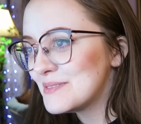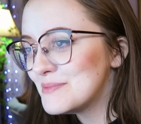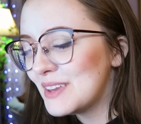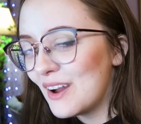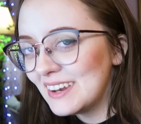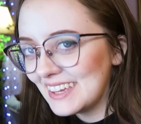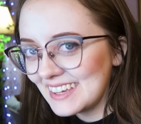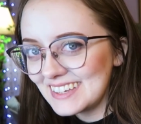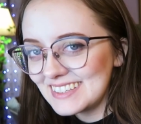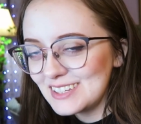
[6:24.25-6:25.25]
I'm yawning
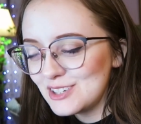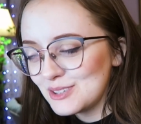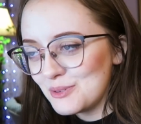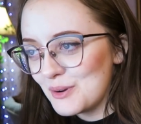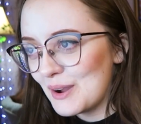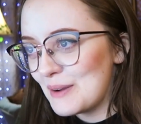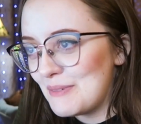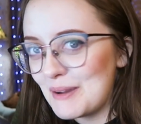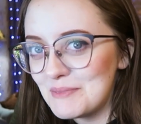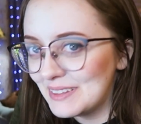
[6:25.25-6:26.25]
because I just woke
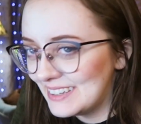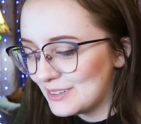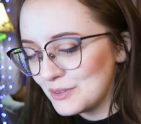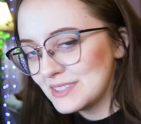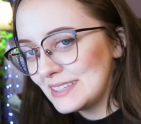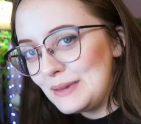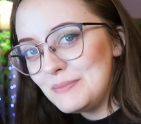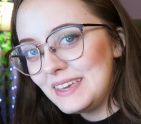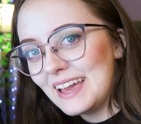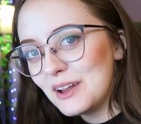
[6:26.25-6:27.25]
up. I'm a little
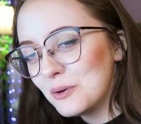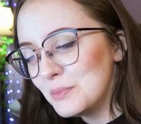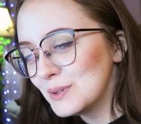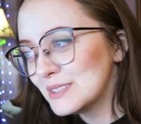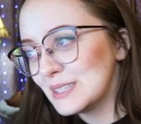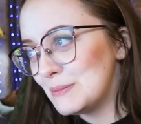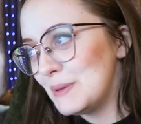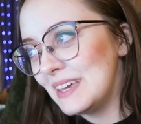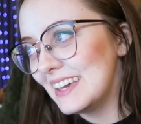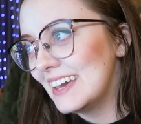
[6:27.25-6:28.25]
sleepy. I hope you're
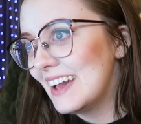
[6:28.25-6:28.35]
sleepy.